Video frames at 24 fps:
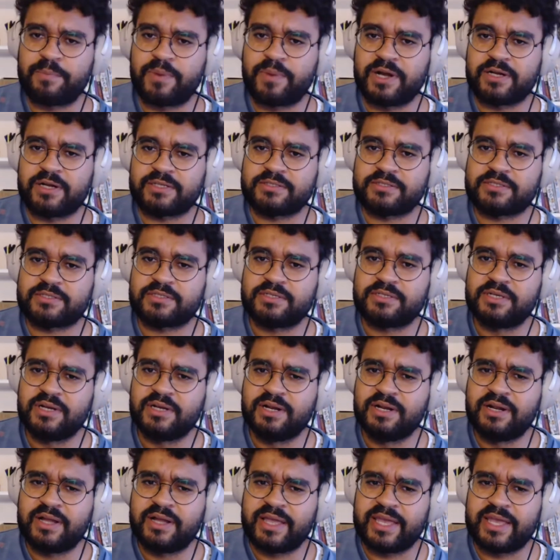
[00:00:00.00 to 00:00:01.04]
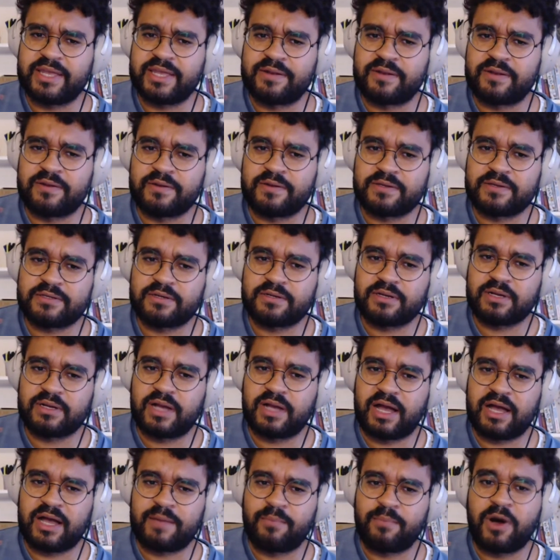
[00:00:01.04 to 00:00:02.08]
but in
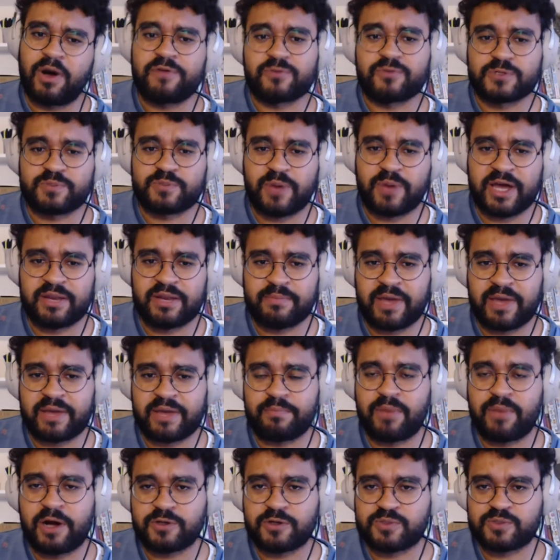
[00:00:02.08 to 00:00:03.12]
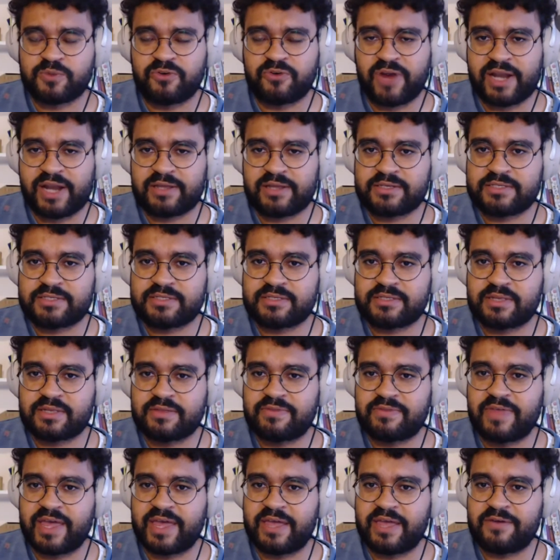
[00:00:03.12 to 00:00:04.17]
uh, Marvel Spider-Man Miles Morales,
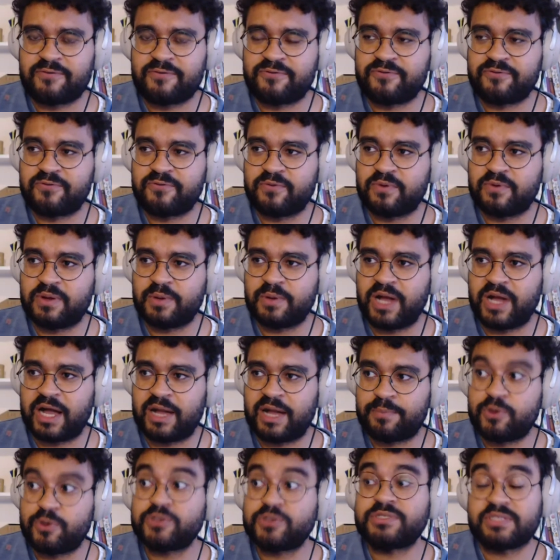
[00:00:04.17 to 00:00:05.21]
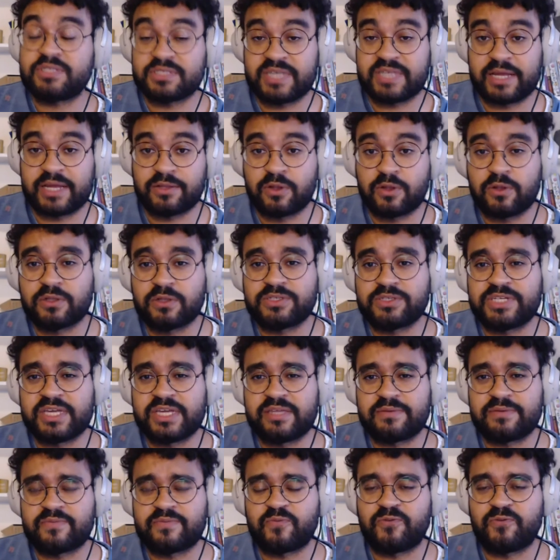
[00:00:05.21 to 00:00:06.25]
they've uh, pushed the
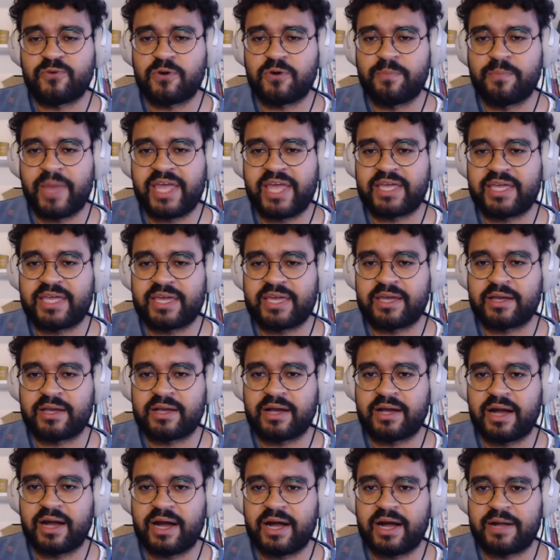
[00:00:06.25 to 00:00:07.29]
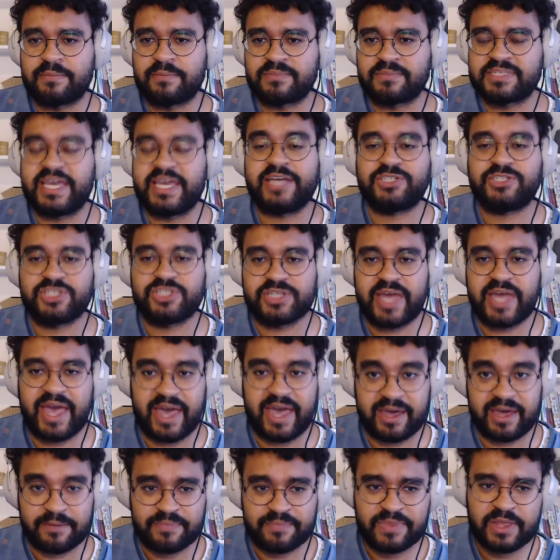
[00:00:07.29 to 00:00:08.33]
technology for making um, textured
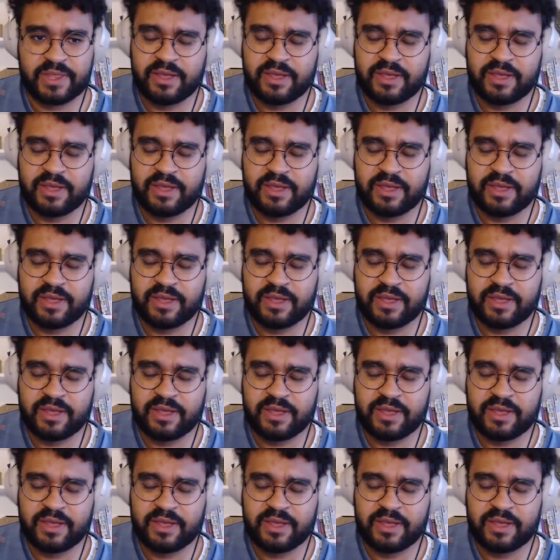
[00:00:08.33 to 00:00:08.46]
hair,